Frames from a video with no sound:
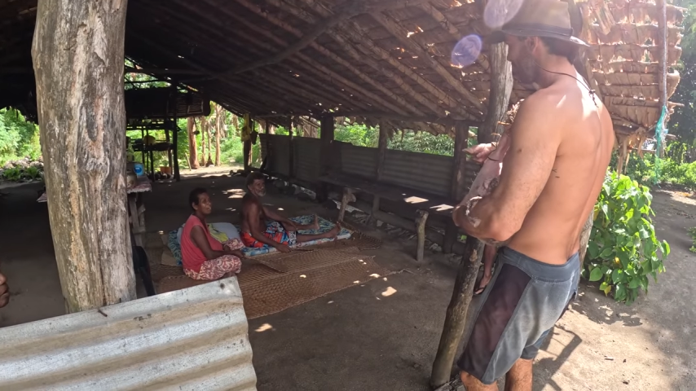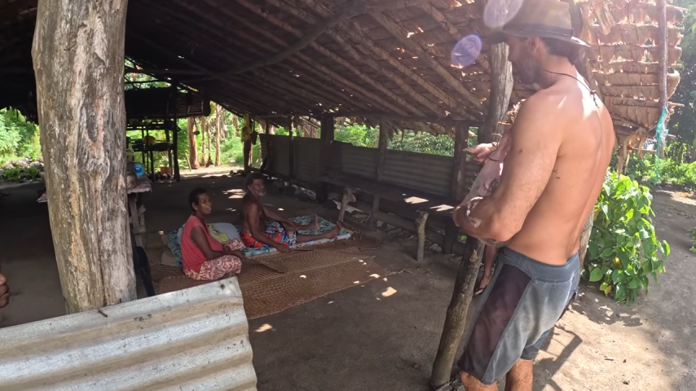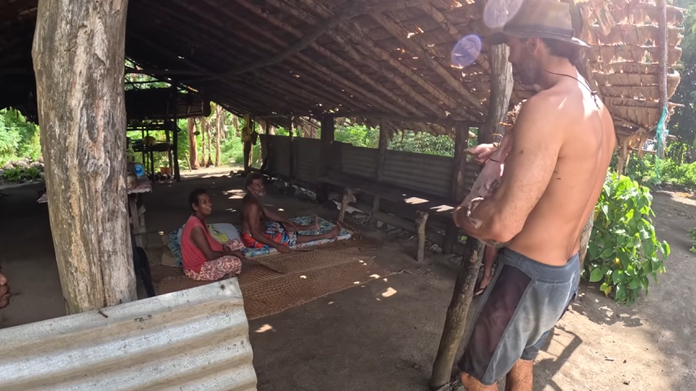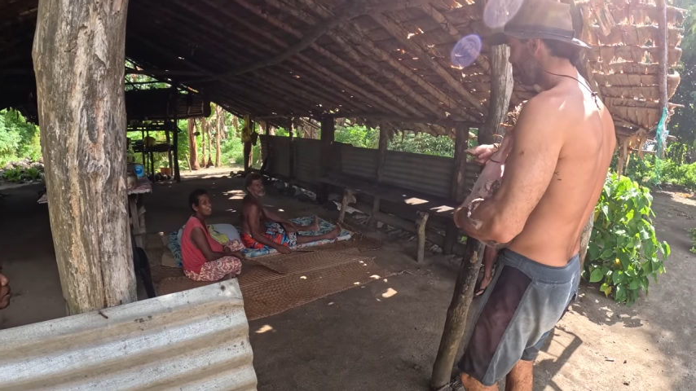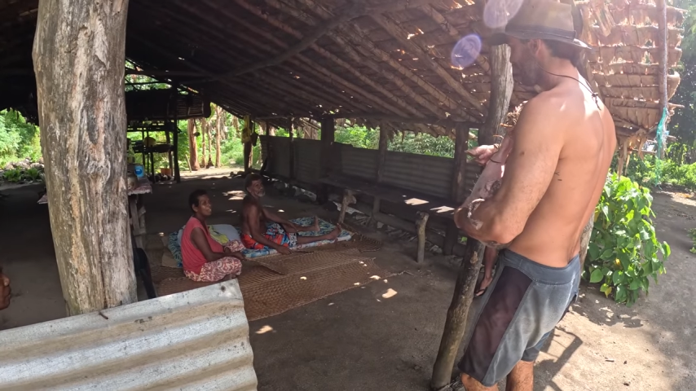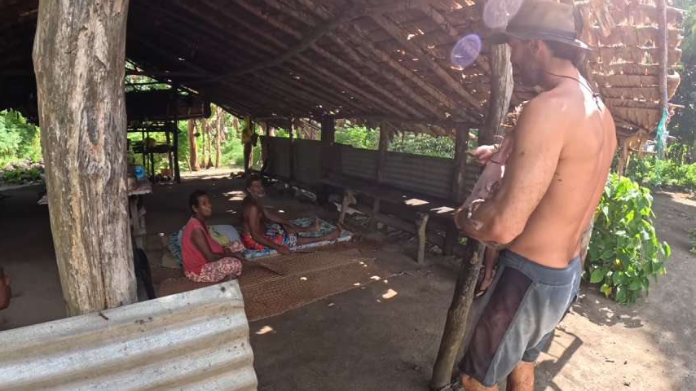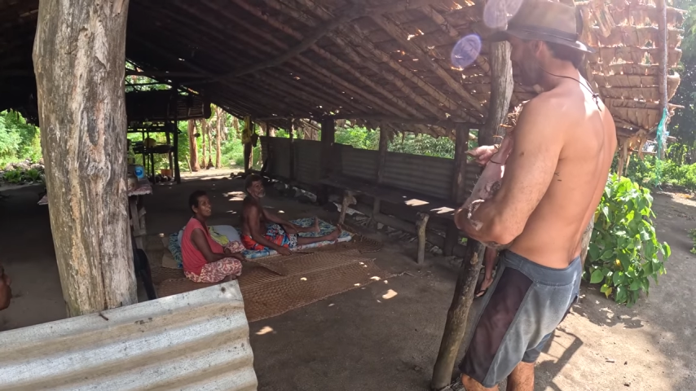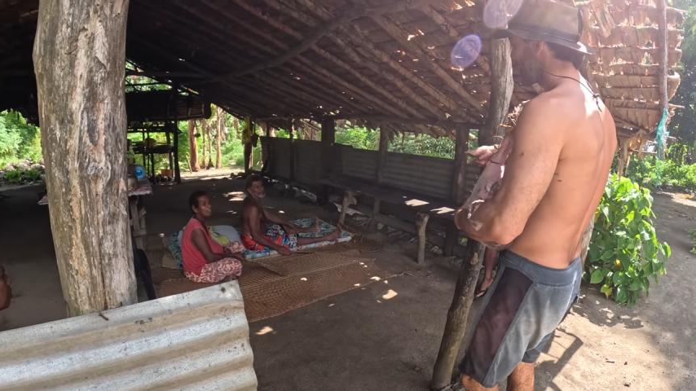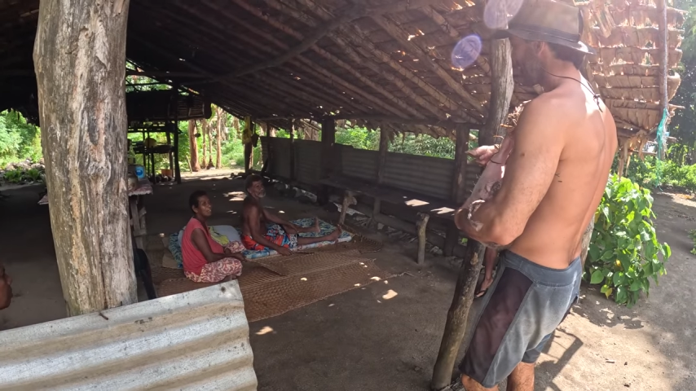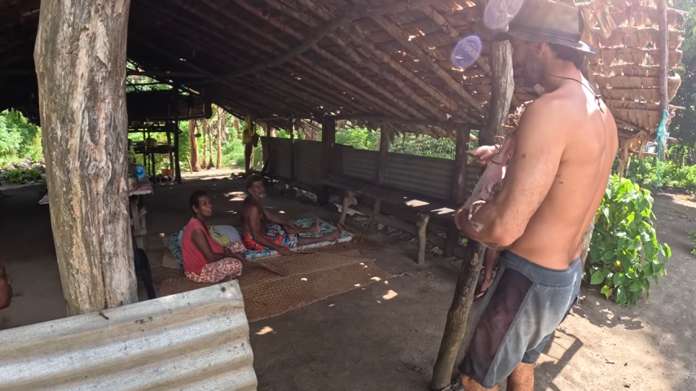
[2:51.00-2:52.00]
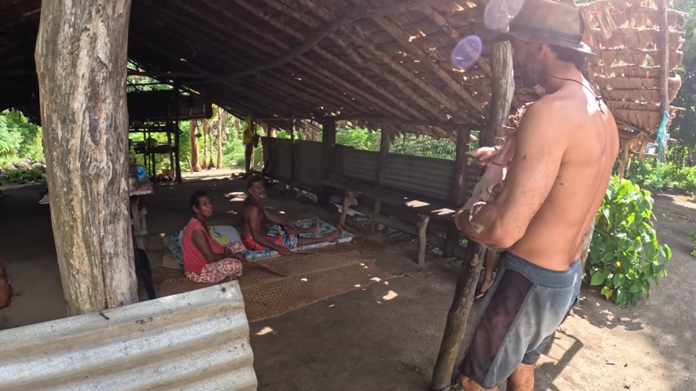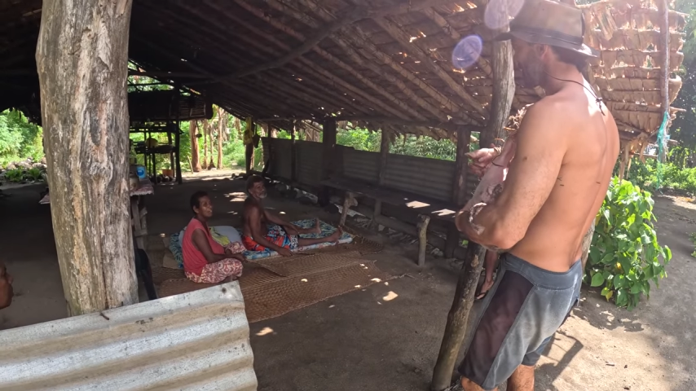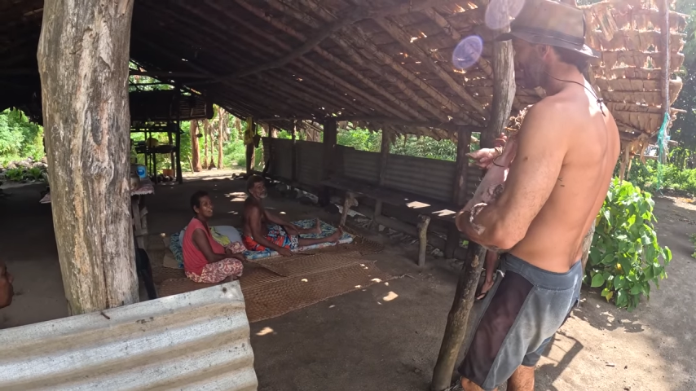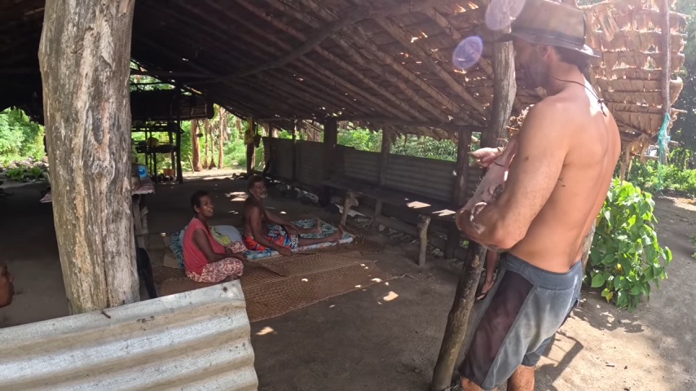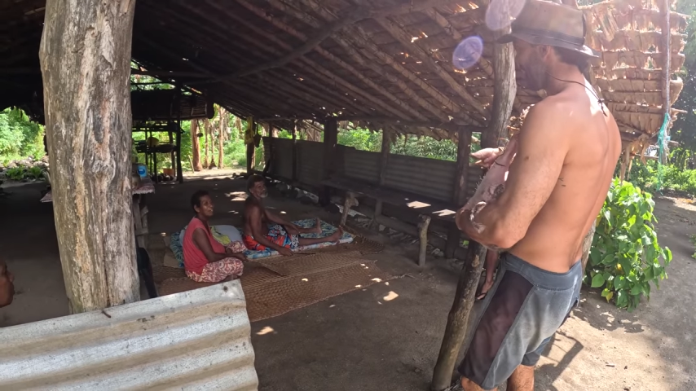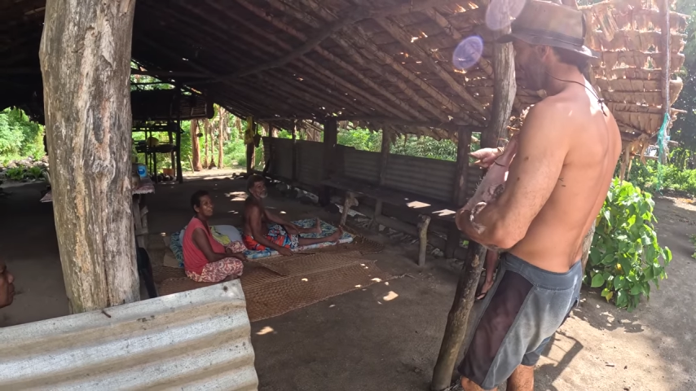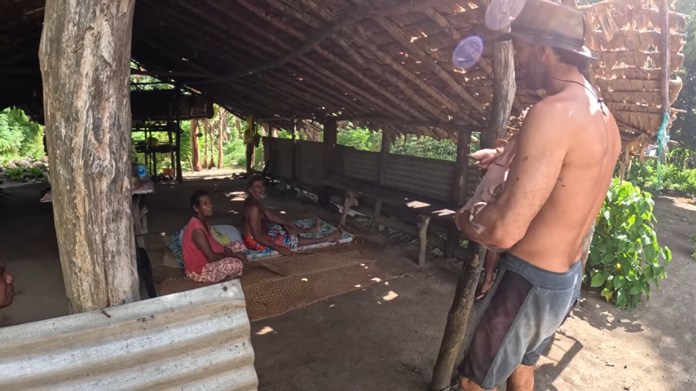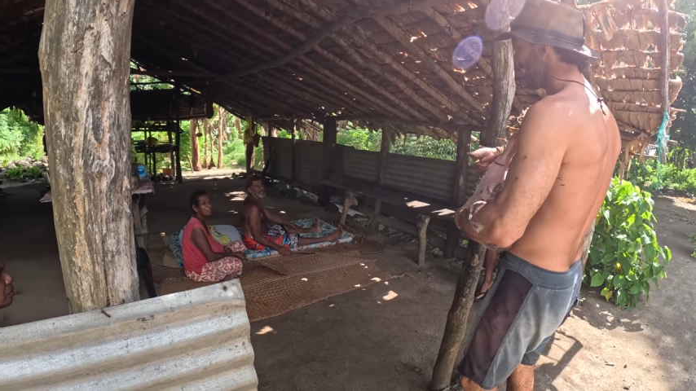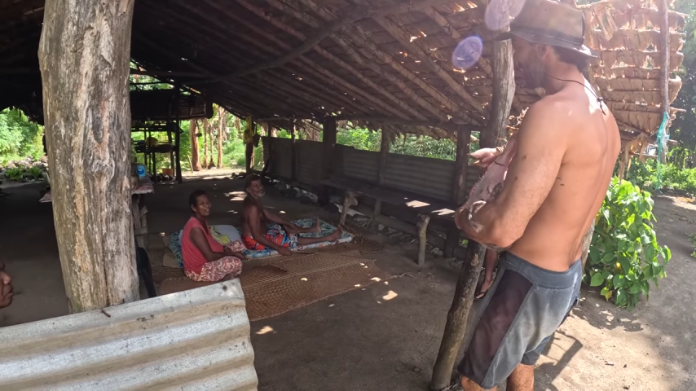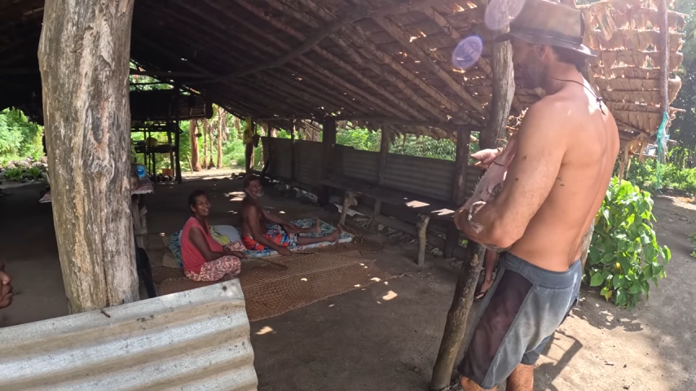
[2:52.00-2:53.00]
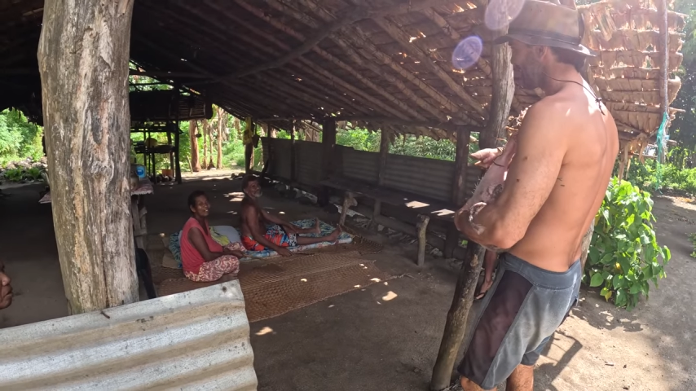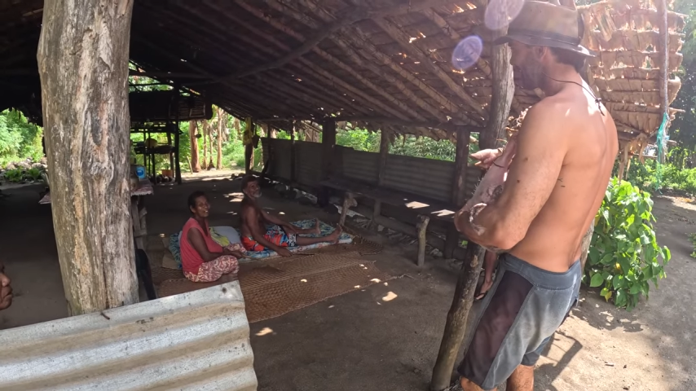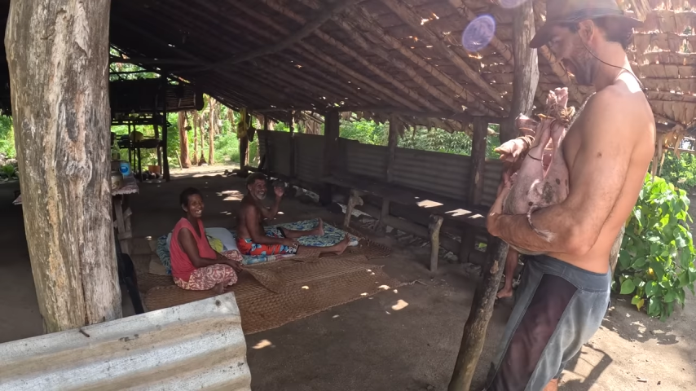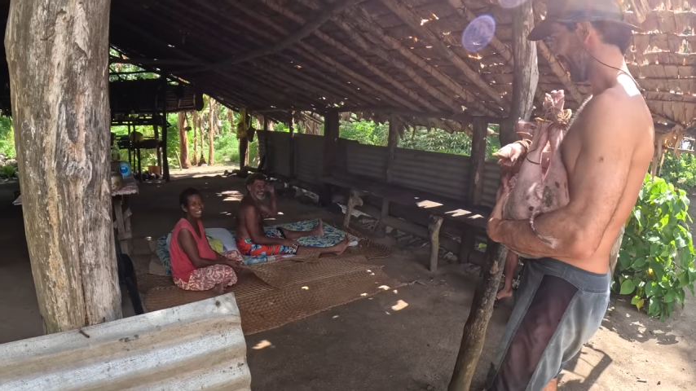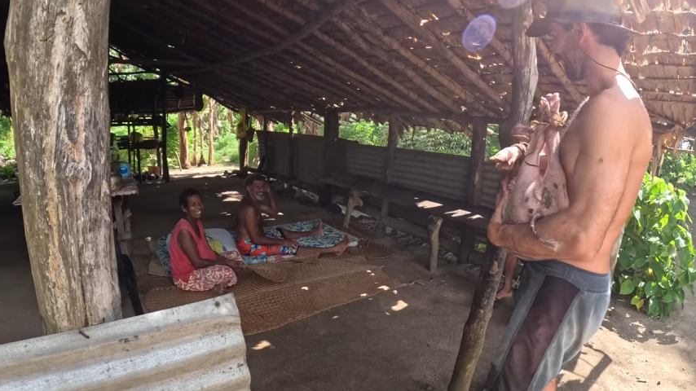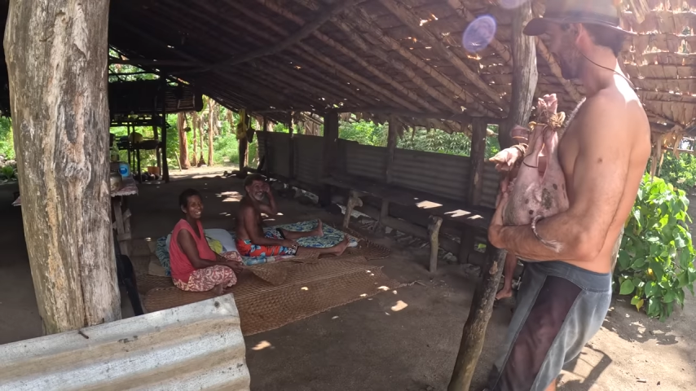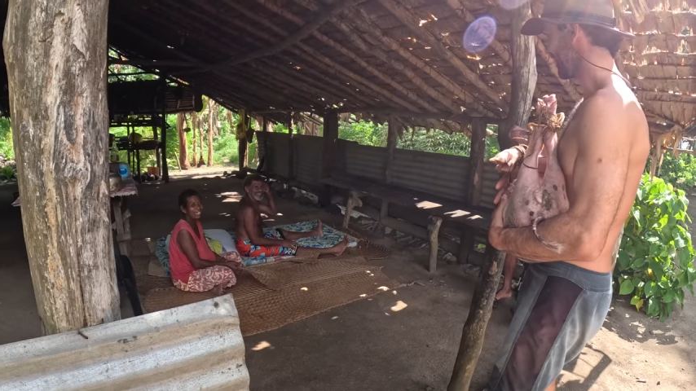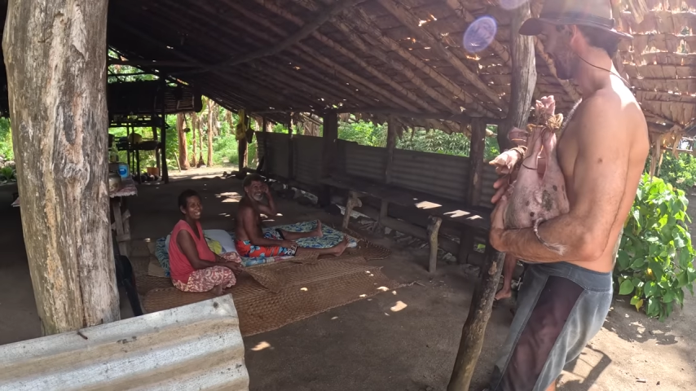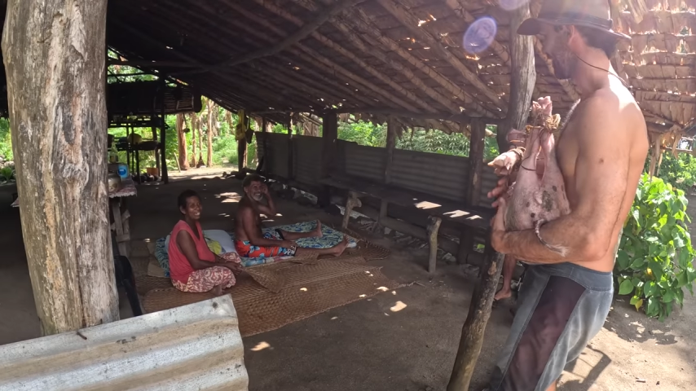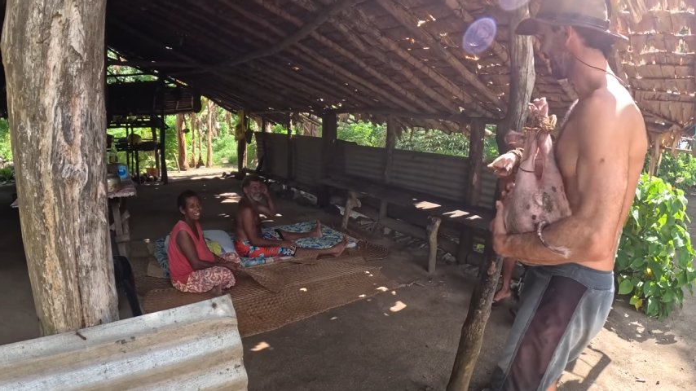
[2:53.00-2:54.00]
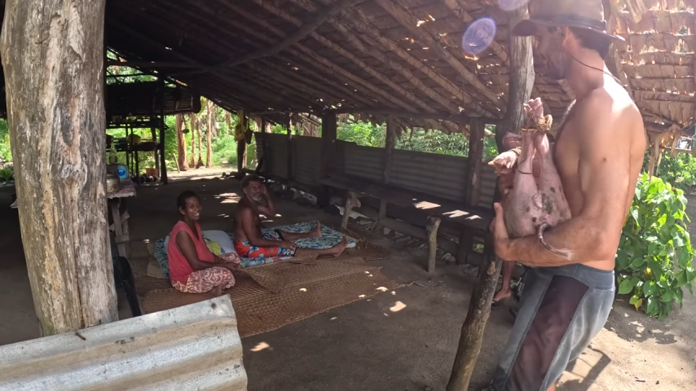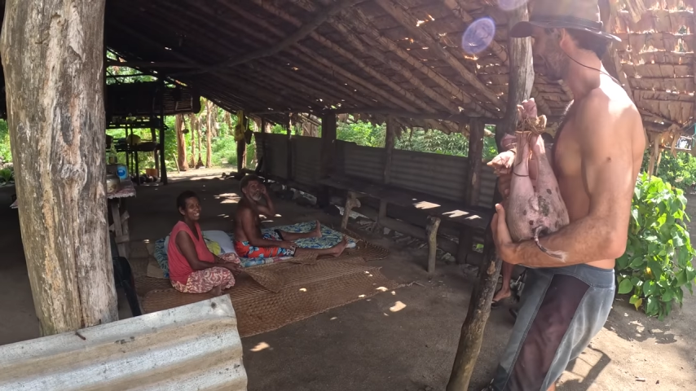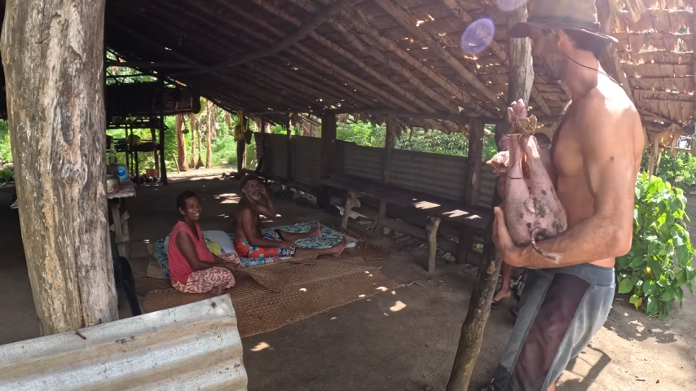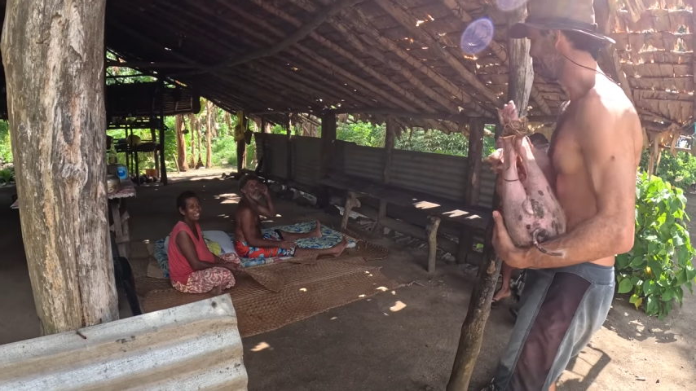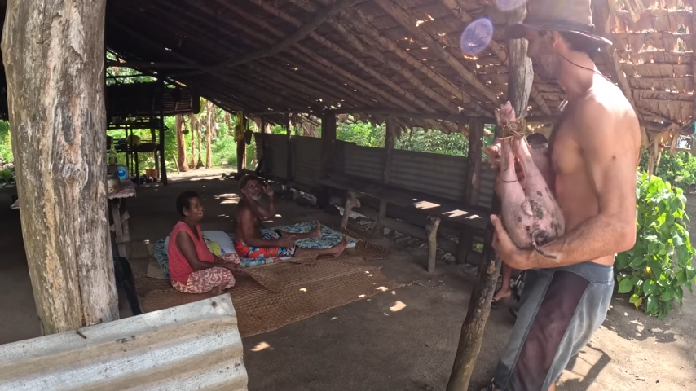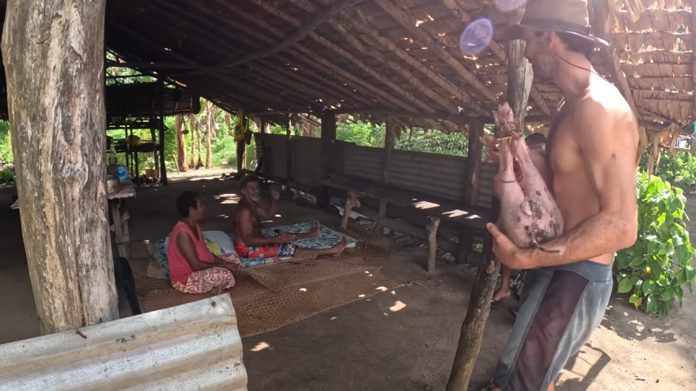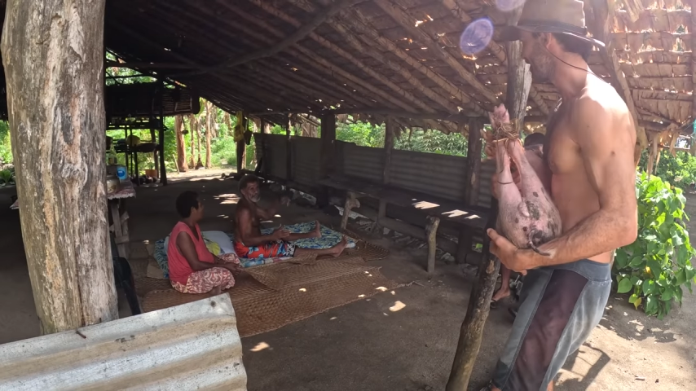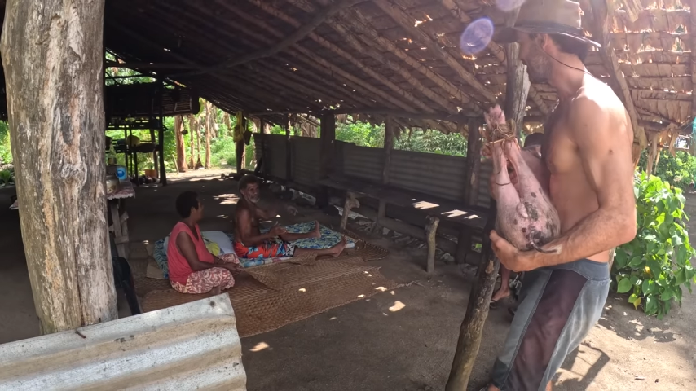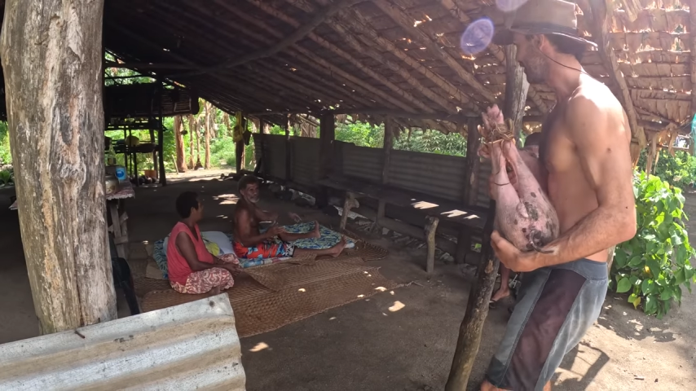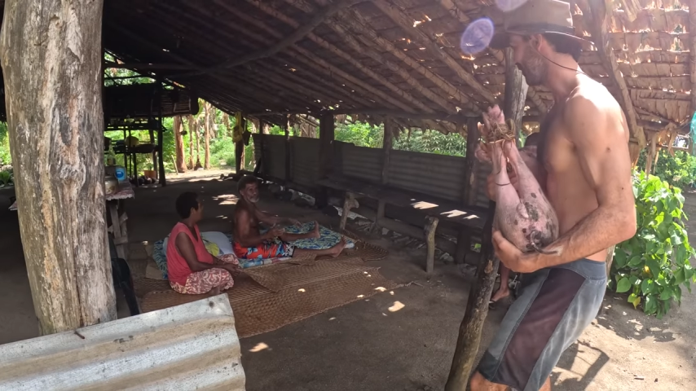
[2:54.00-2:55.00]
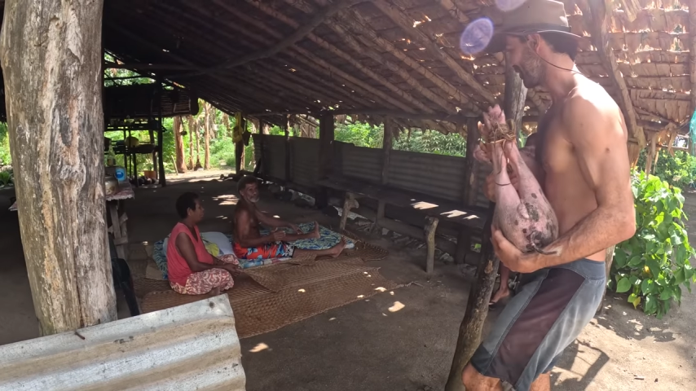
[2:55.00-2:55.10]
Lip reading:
(no speaker visible)